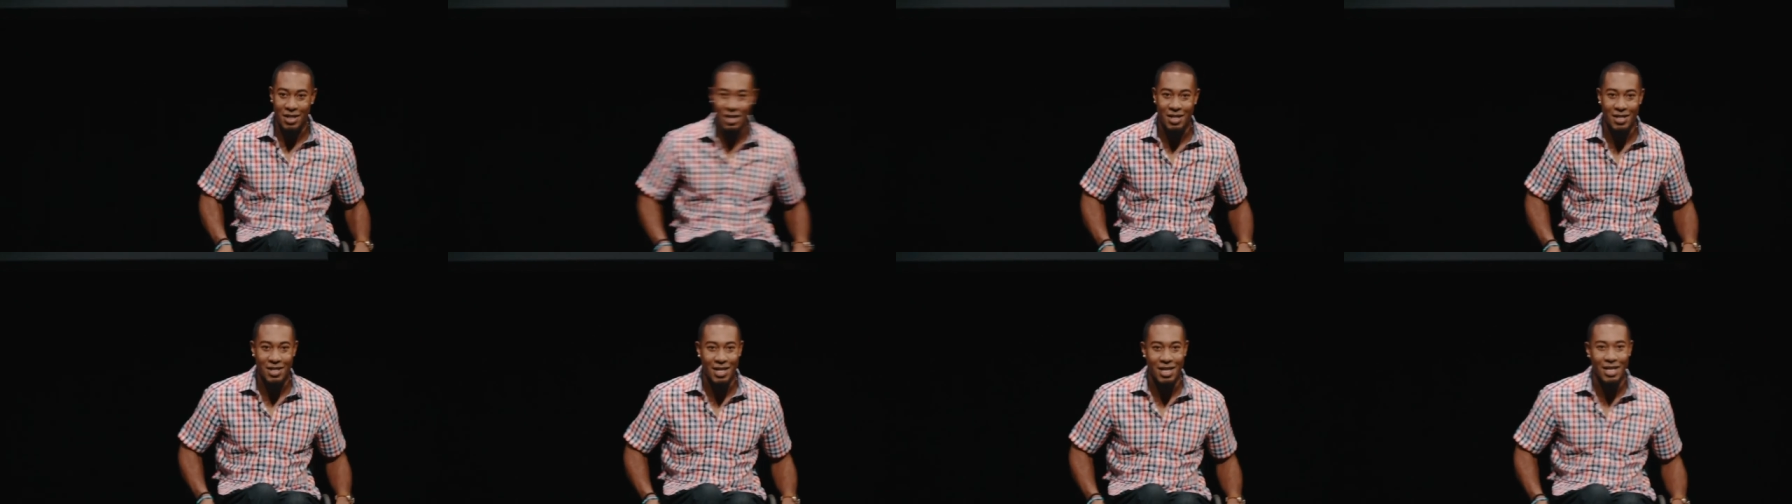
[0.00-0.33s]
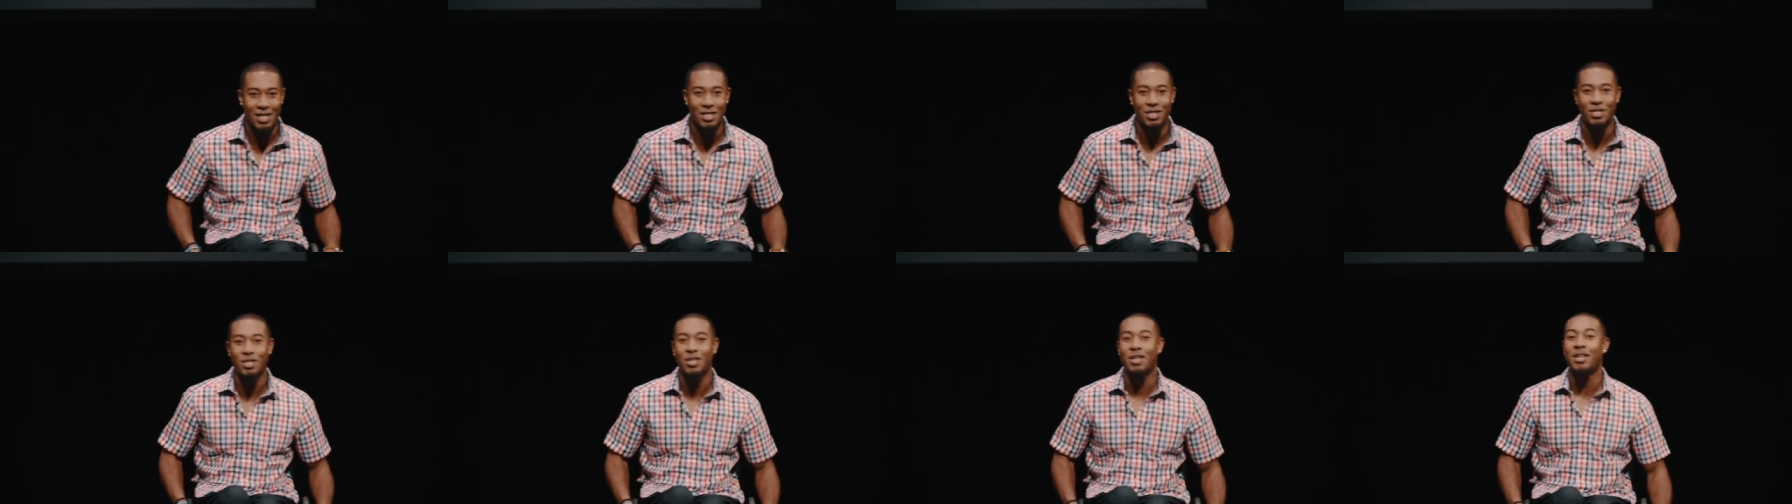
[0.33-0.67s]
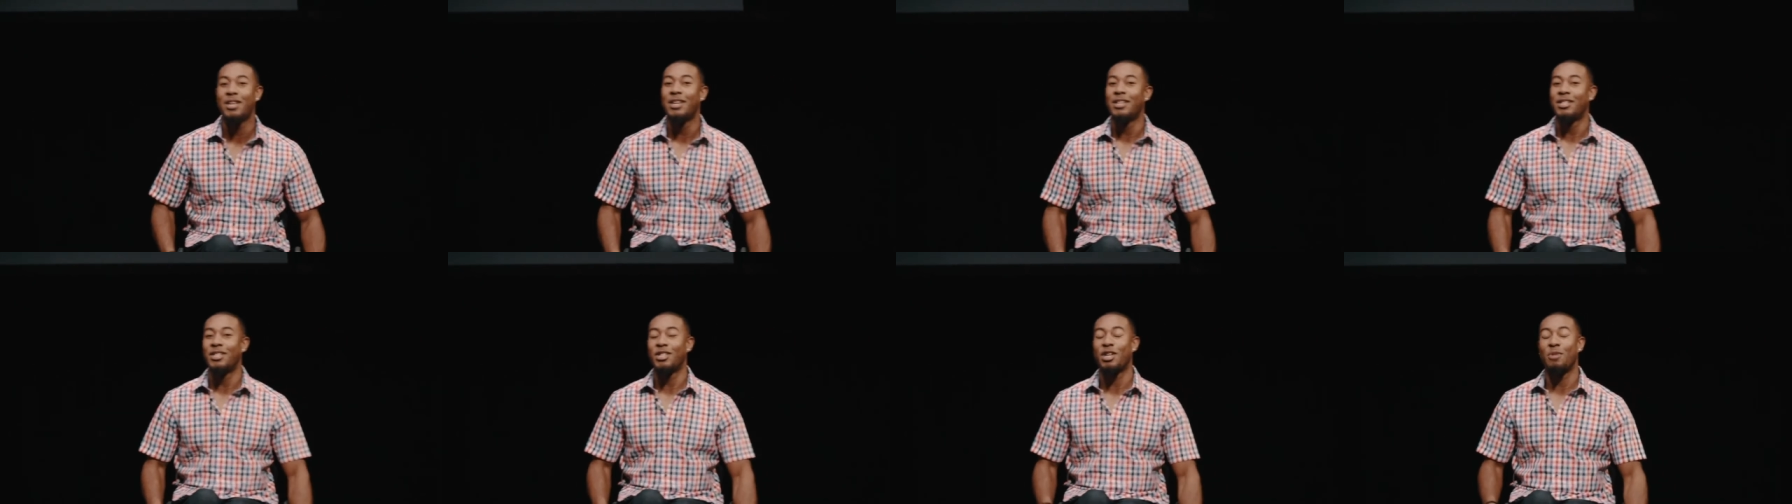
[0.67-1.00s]
that it takes
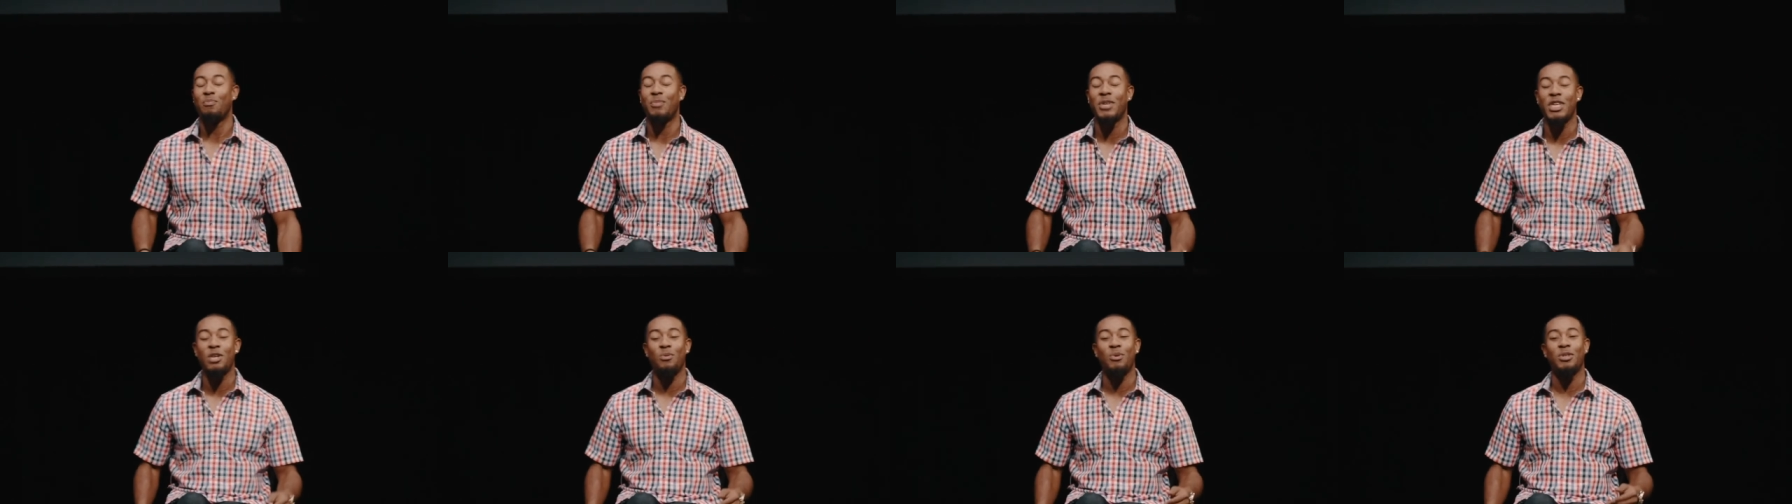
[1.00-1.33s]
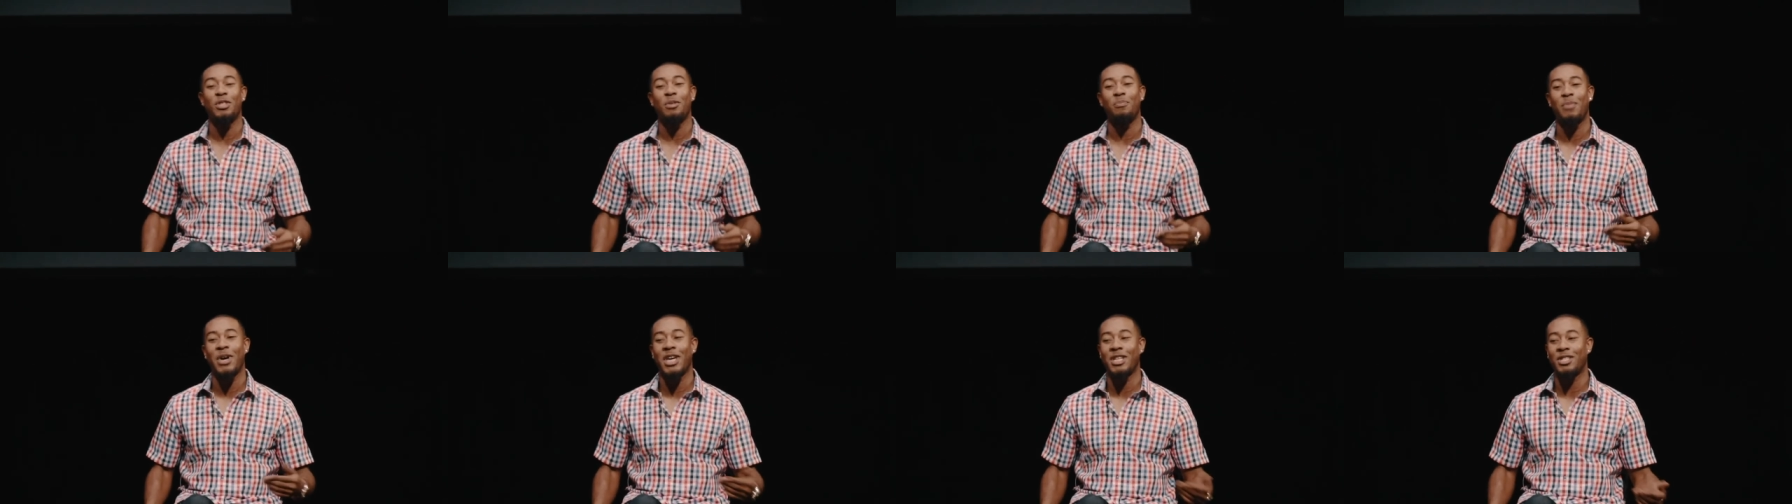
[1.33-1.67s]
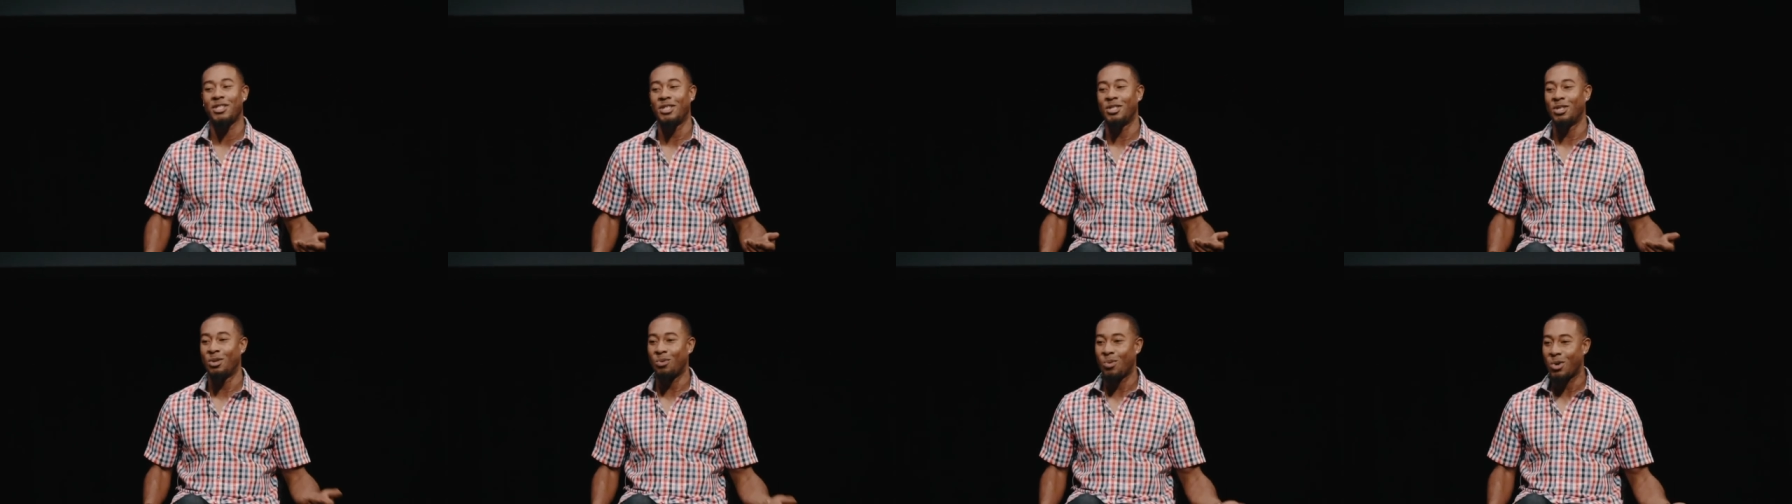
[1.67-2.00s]
to compete with the
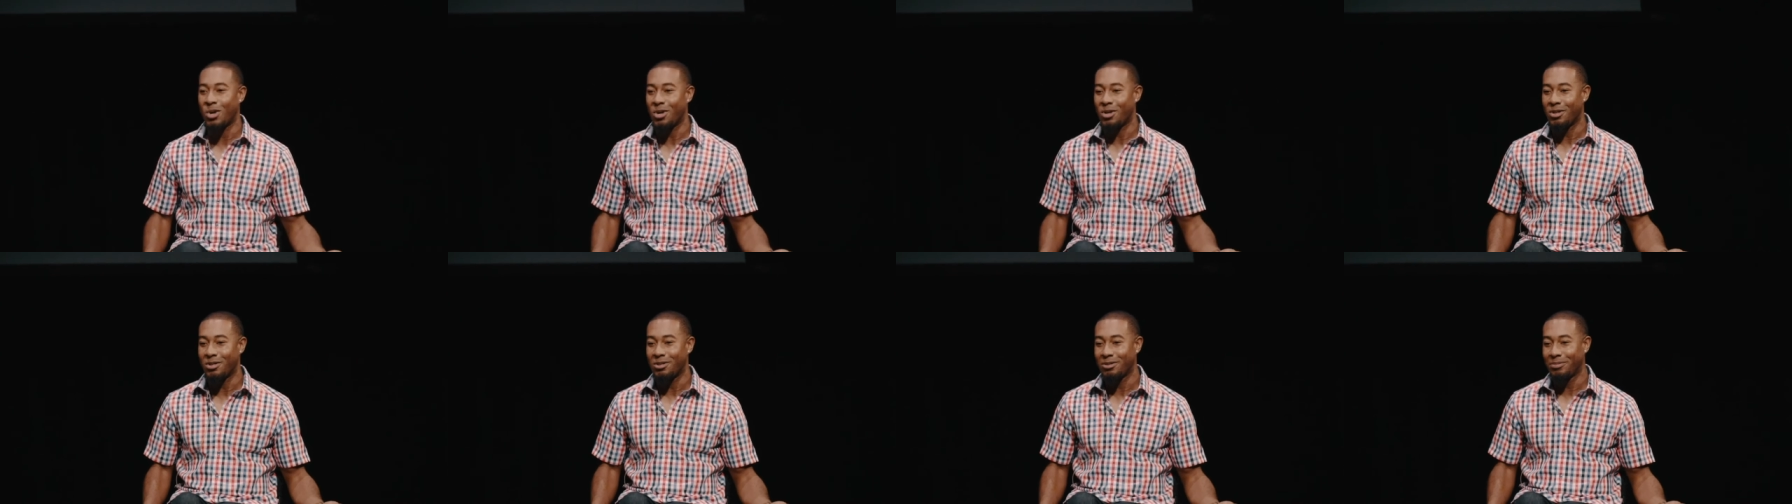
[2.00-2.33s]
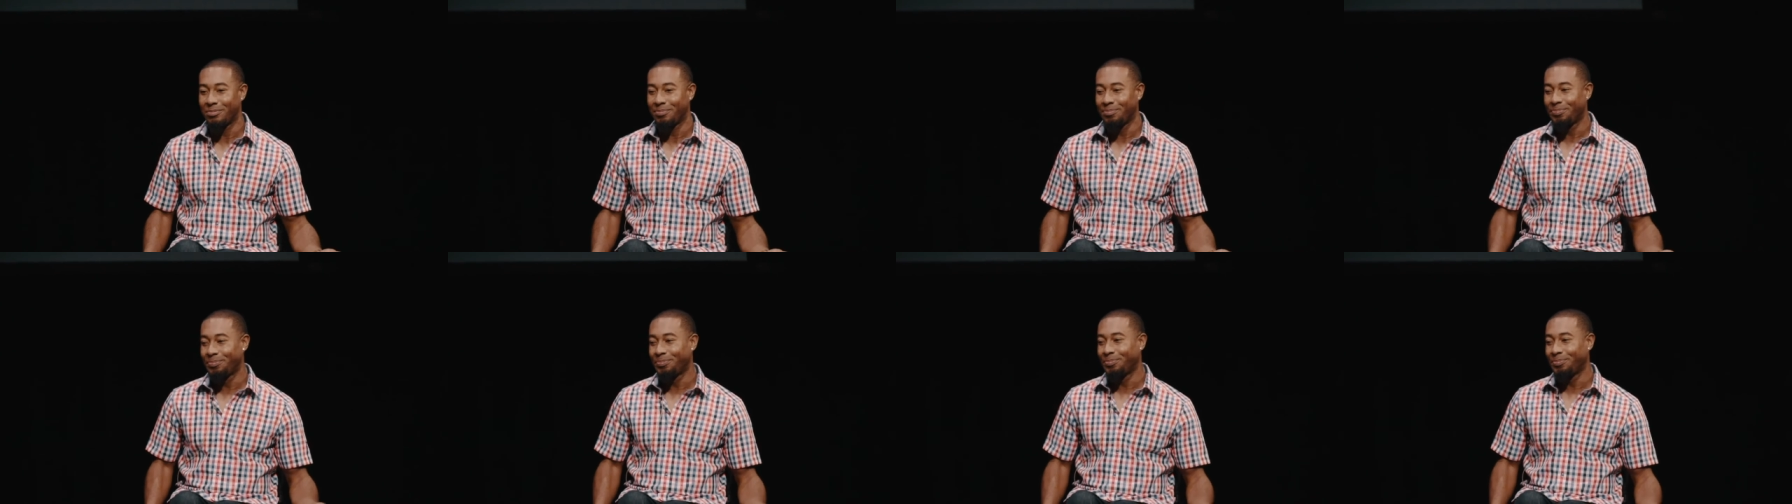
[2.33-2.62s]
best in the world.